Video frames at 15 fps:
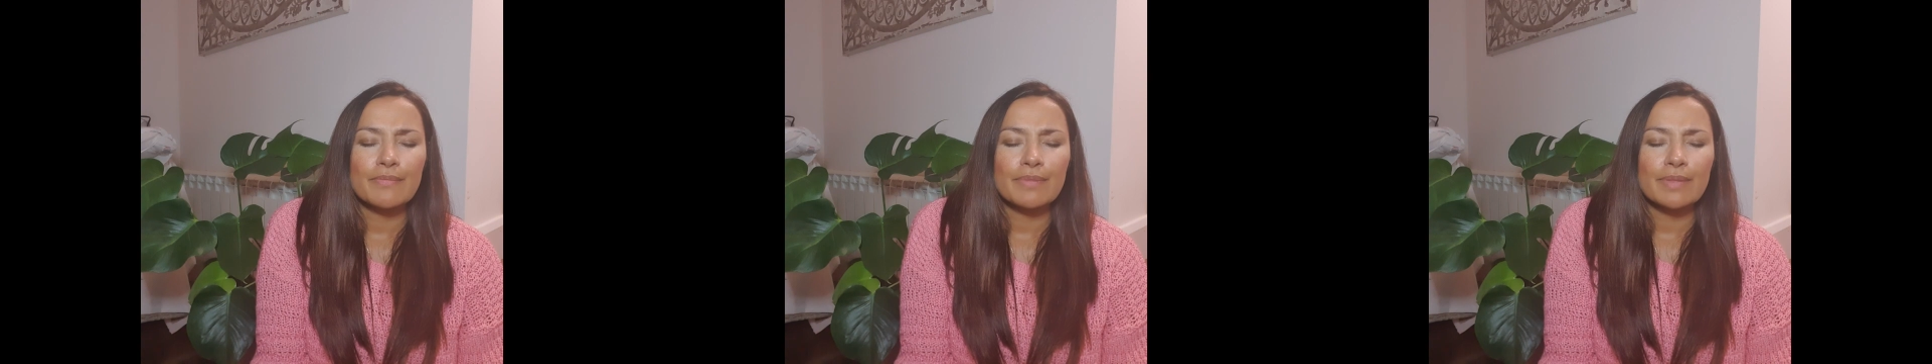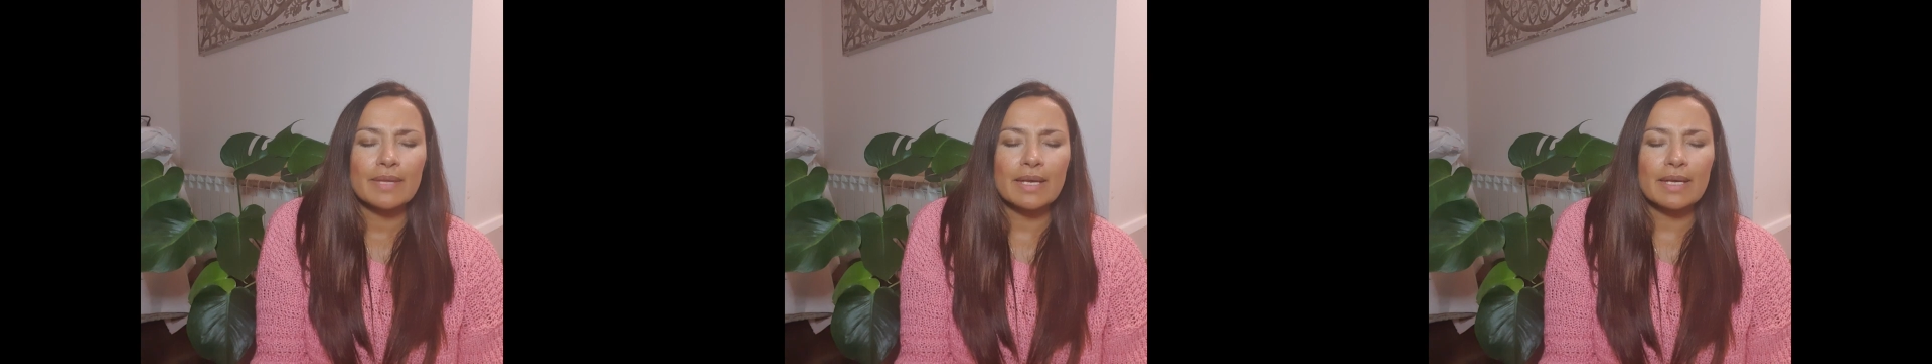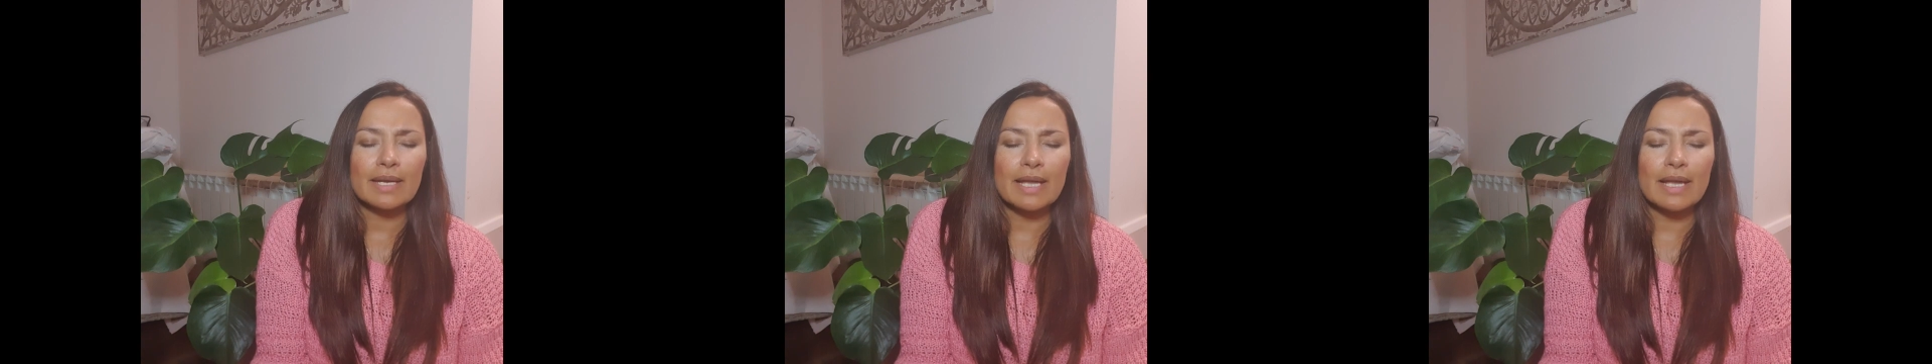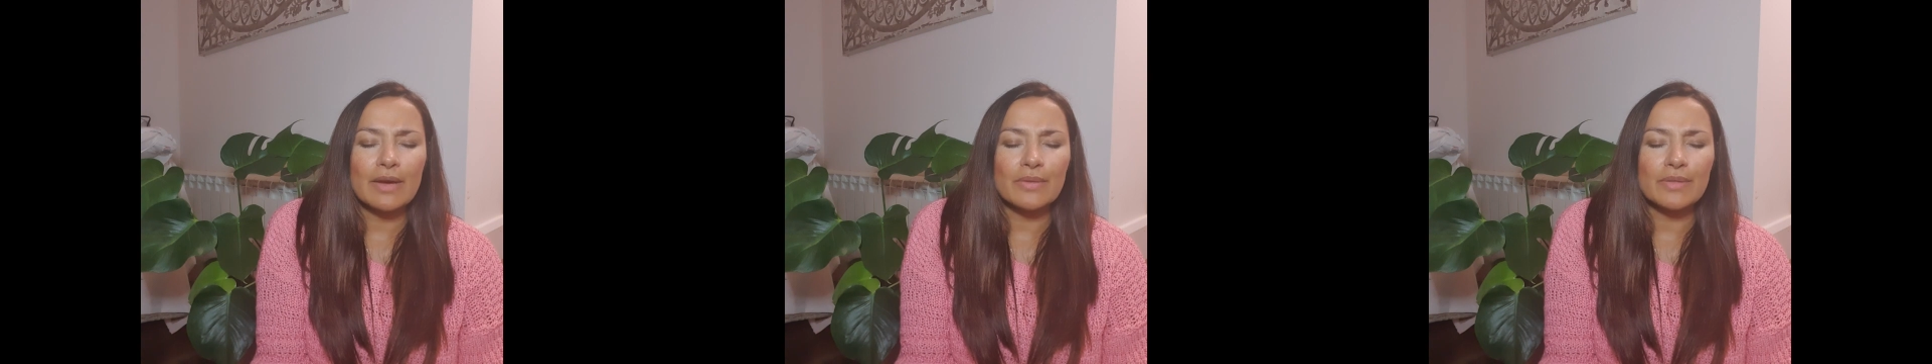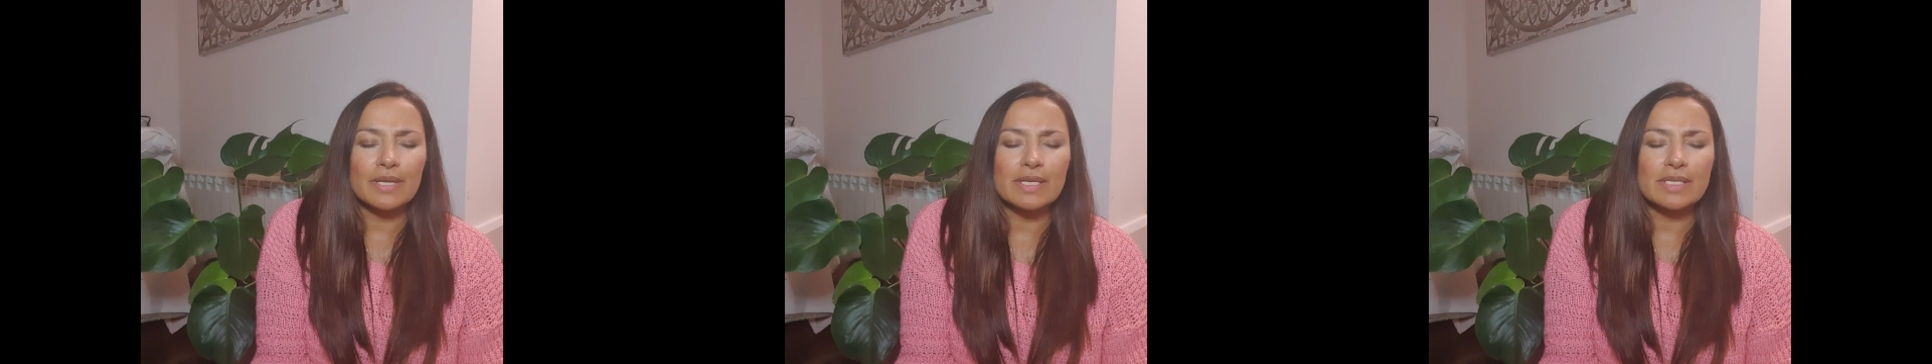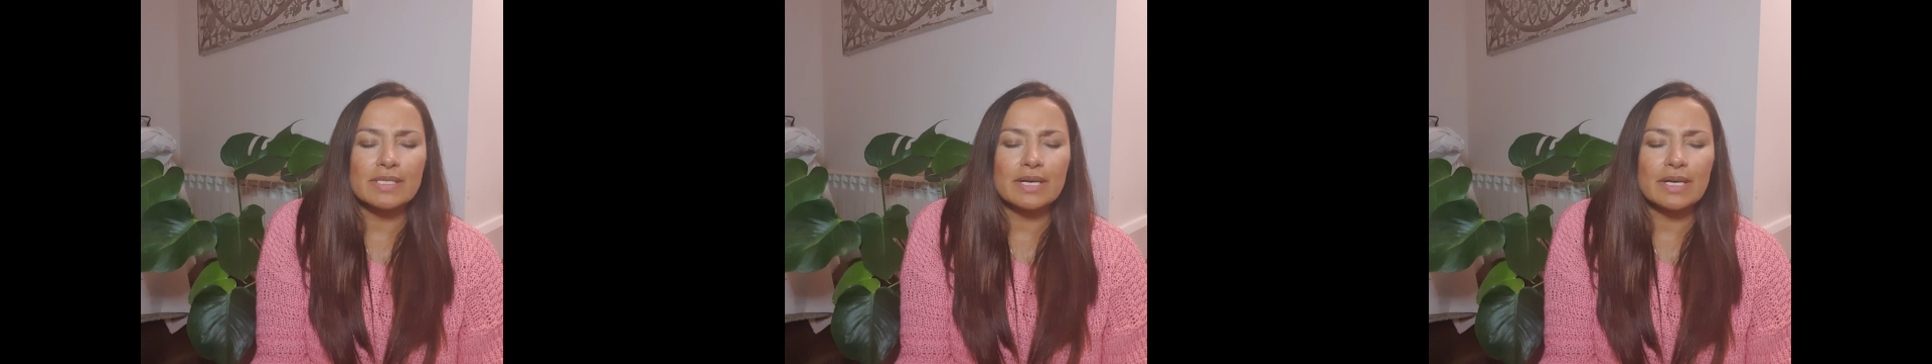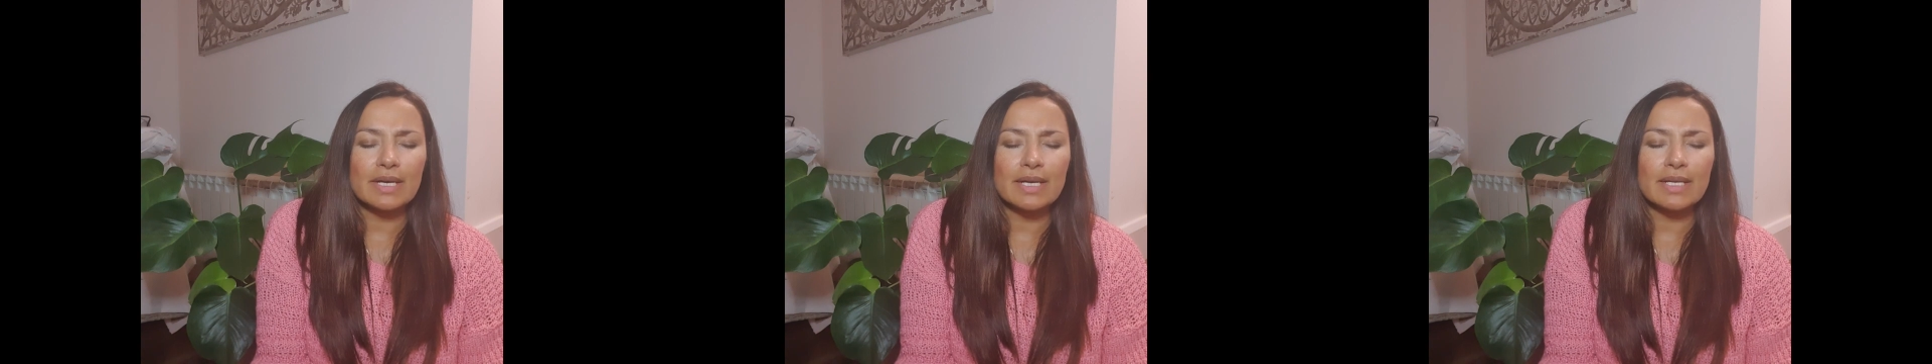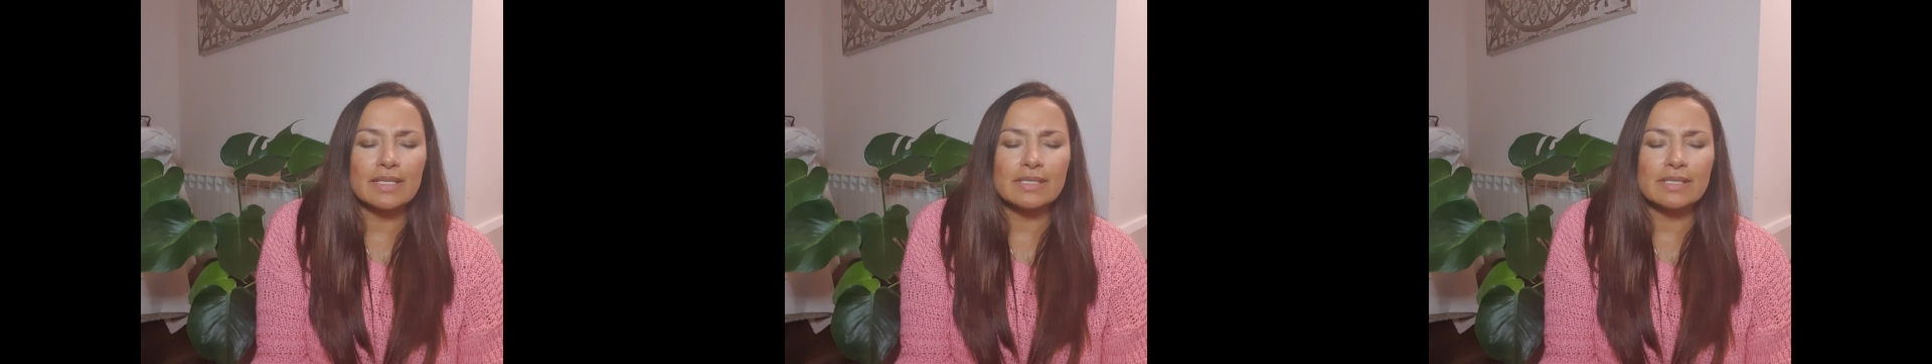And allow these
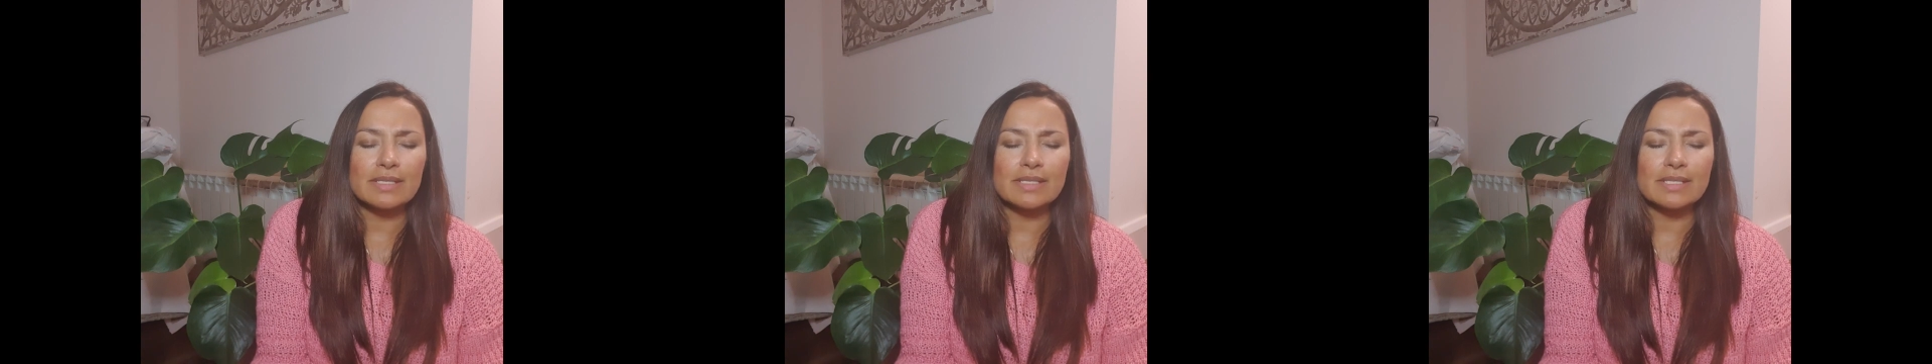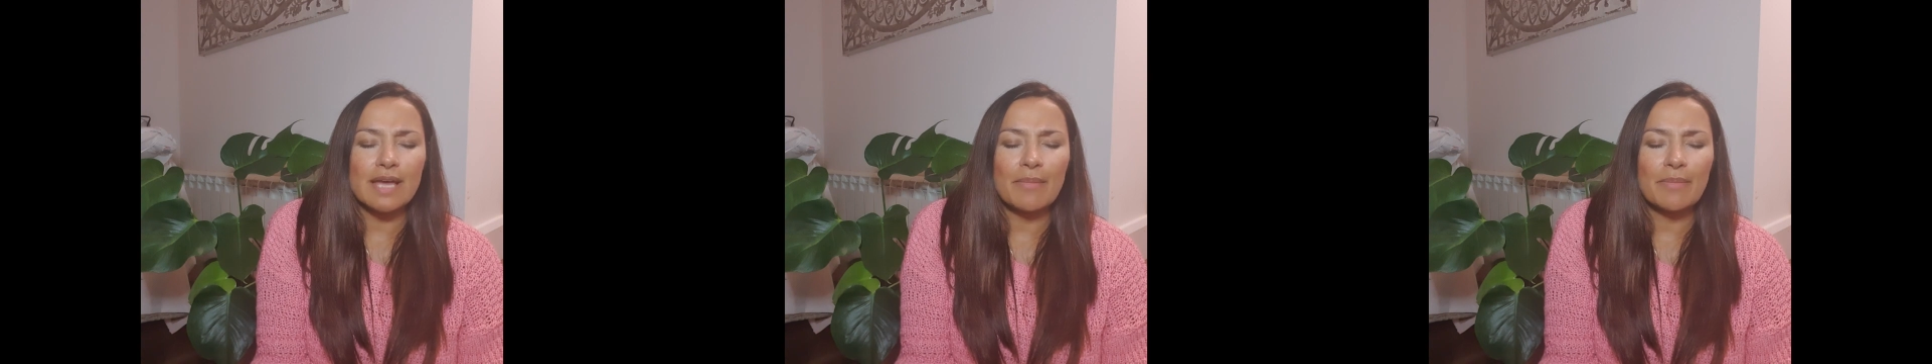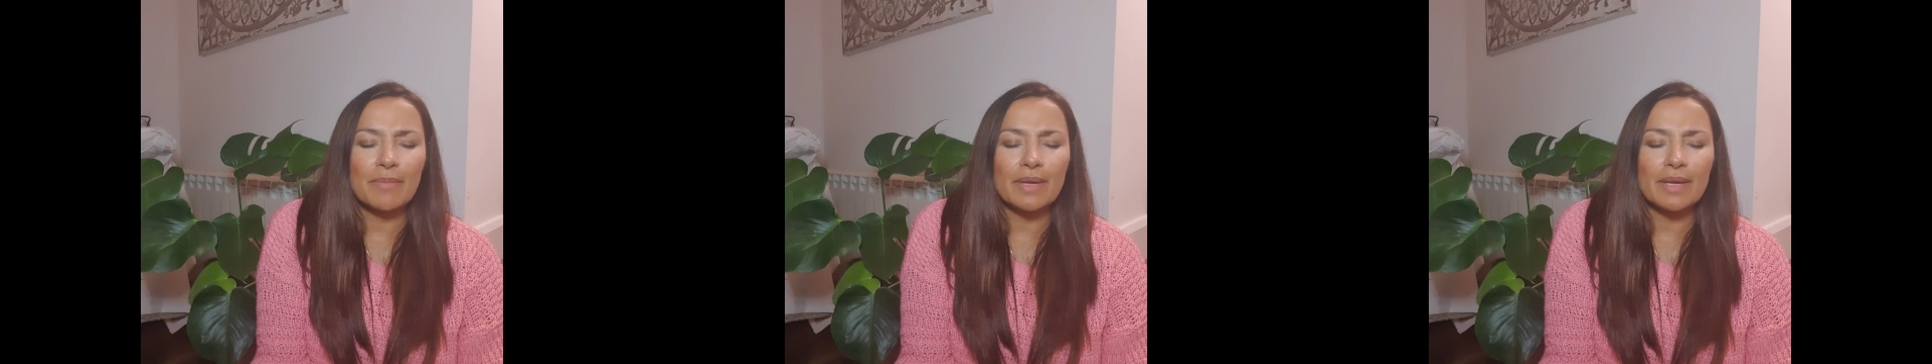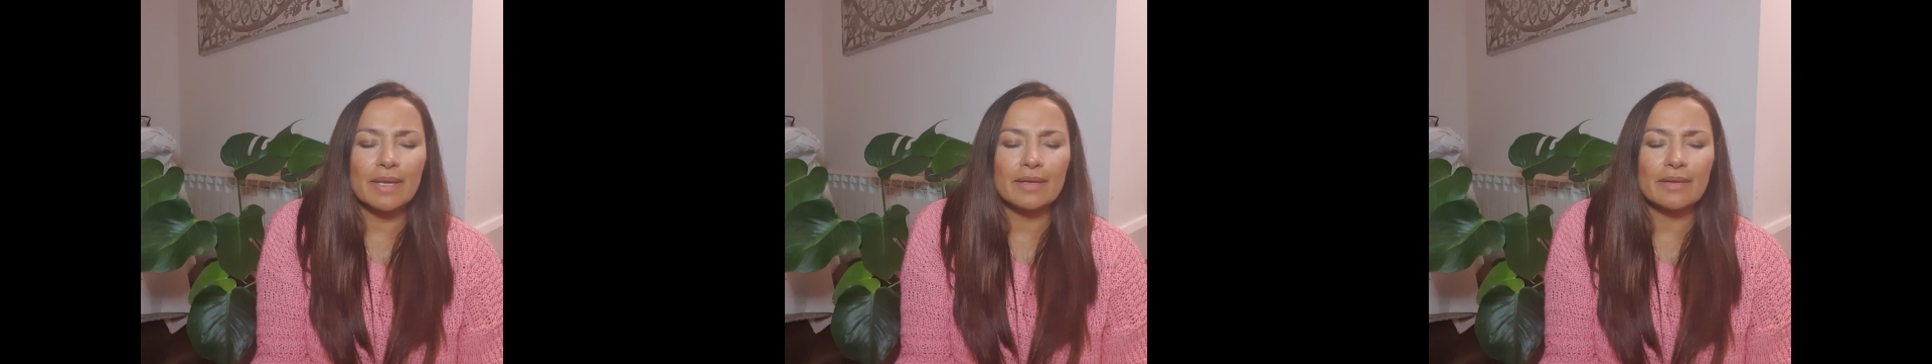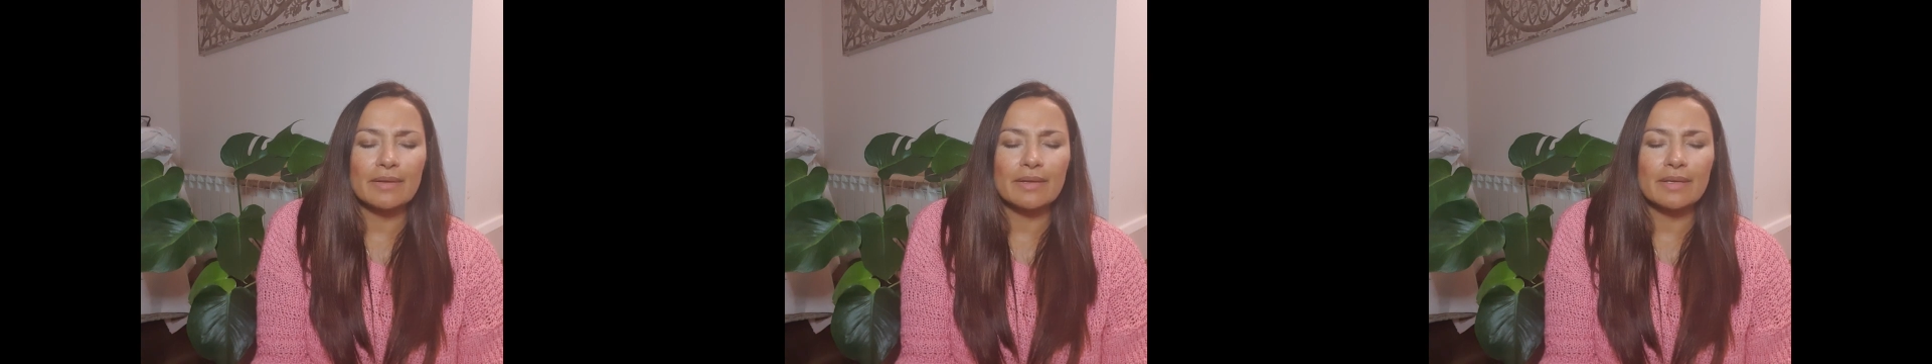guides to step in